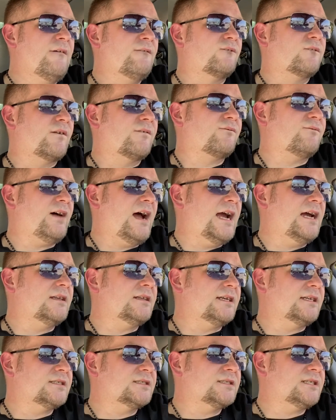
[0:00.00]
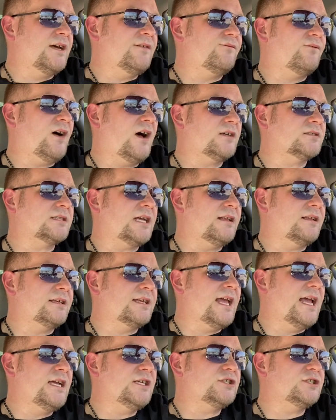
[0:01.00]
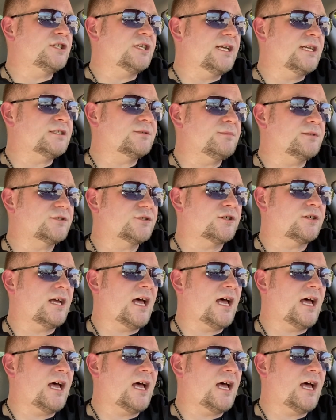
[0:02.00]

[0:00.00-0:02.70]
for filing said false allegation against Mr.